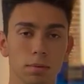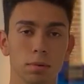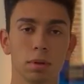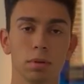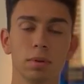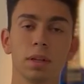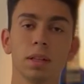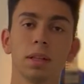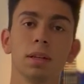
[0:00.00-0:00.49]
But
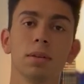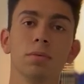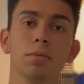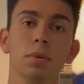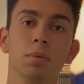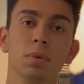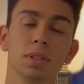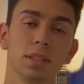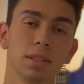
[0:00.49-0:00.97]
really,
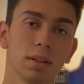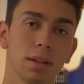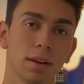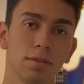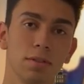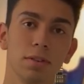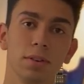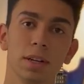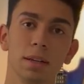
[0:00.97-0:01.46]
we would still
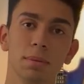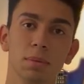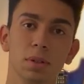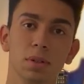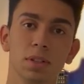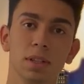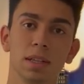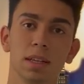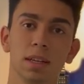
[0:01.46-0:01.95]
have great
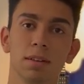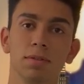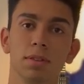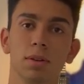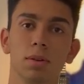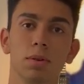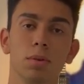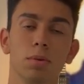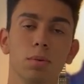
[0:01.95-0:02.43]
music if
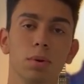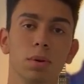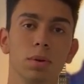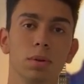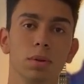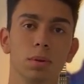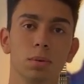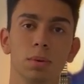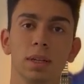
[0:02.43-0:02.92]
the whole
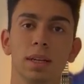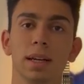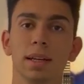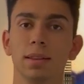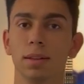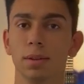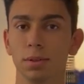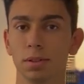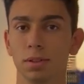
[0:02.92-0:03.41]
world only
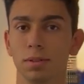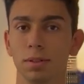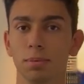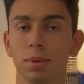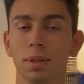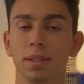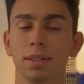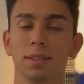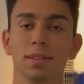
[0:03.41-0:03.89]
had those 3
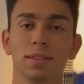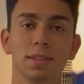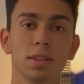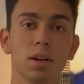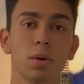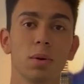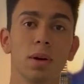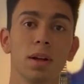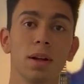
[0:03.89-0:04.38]
plugins.
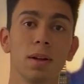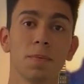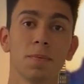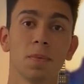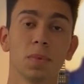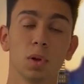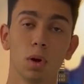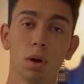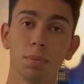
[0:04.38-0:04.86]
So,
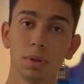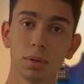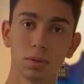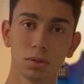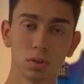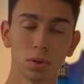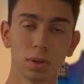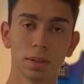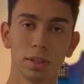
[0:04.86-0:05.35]
hope you
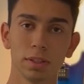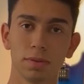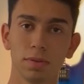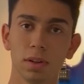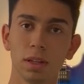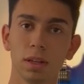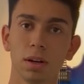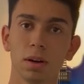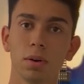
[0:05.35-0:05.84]
enjoyed this
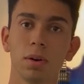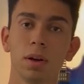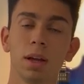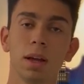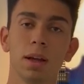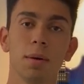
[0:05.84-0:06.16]
video.